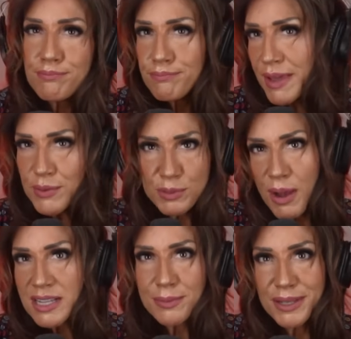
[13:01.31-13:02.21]
he was
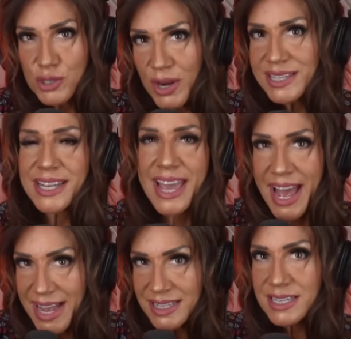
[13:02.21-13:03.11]
possibly trying to
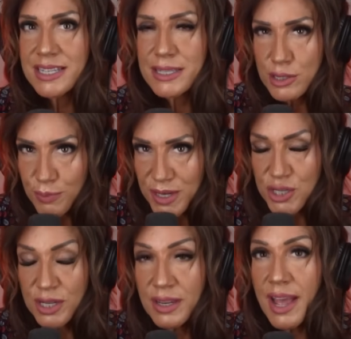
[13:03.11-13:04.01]
cast
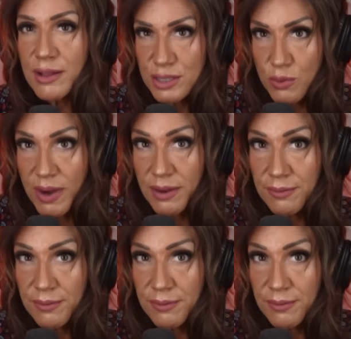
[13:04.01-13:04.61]
suspicion elsewhere.